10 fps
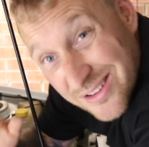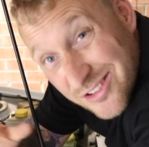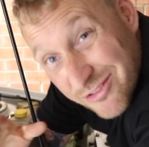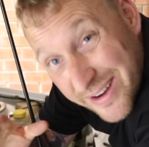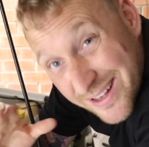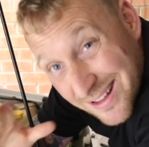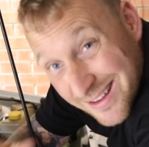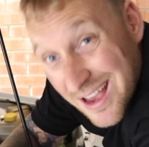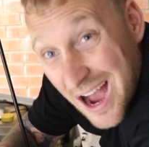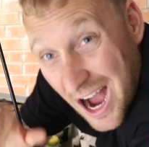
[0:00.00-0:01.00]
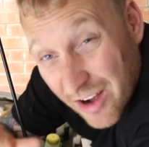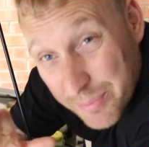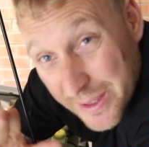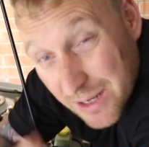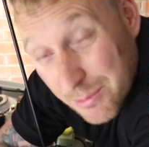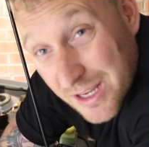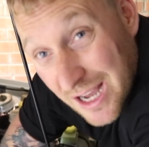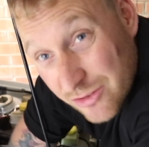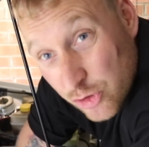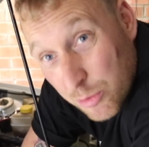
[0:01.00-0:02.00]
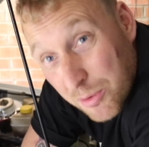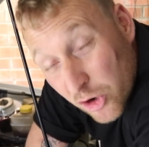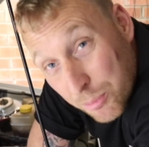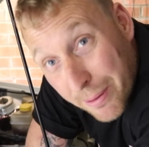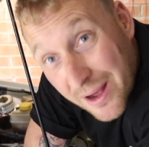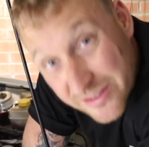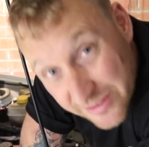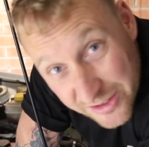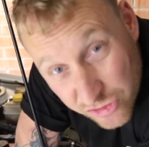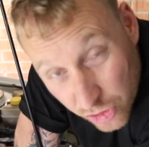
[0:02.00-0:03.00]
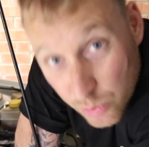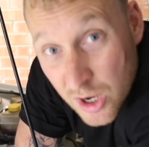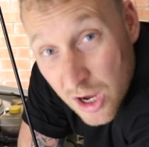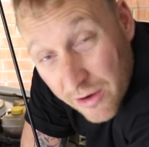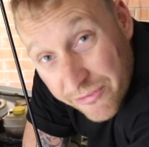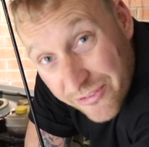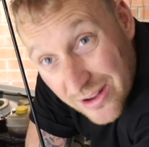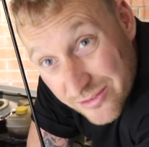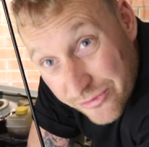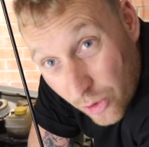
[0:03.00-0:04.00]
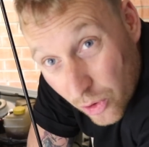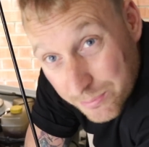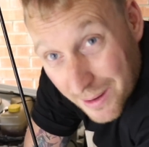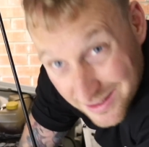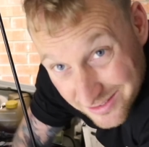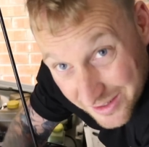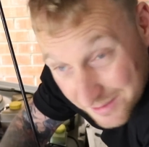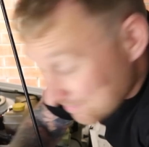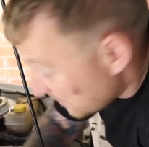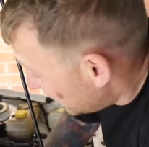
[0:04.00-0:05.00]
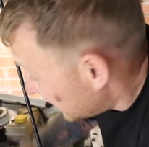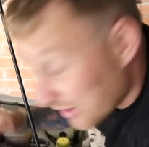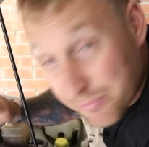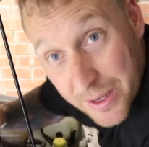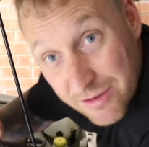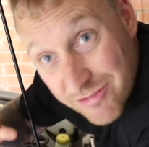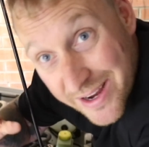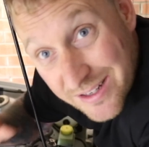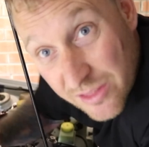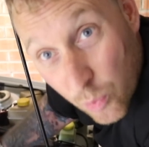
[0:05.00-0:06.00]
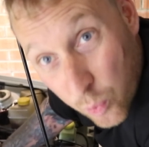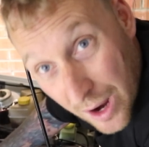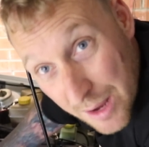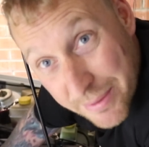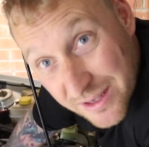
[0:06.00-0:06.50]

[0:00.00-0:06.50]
to Readily, I've been able to catch up on a past issue of Fast Ford magazine, and I've been reading the YB